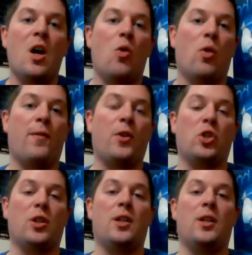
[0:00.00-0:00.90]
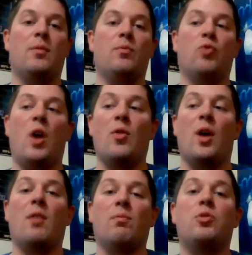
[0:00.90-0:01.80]
we're officially right
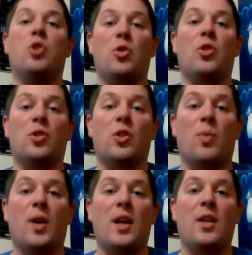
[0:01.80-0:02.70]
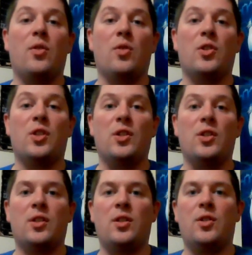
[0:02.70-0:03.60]
around 2/3 of the way through the
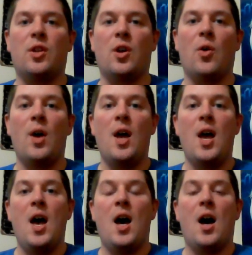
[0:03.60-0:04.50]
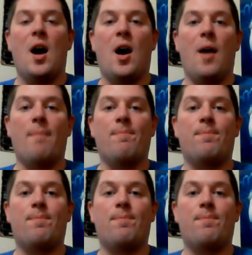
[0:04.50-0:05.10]
season. So uh,